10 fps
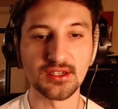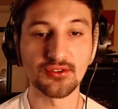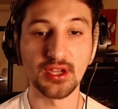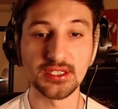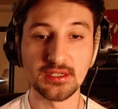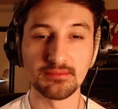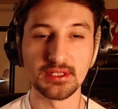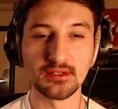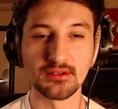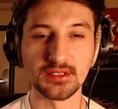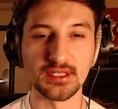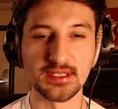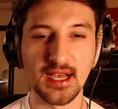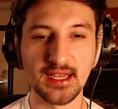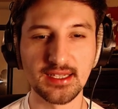creation of political
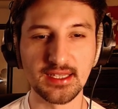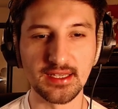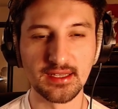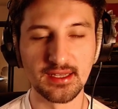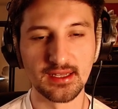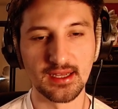society,